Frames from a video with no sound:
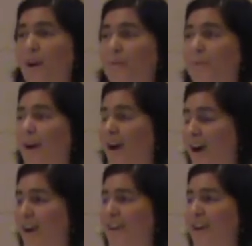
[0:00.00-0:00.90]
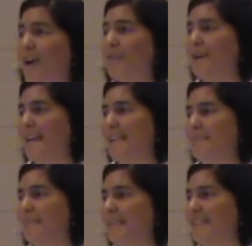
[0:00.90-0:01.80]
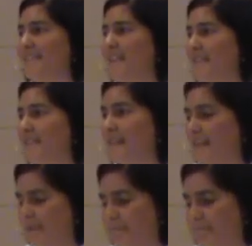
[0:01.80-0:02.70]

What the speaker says: are already being tested.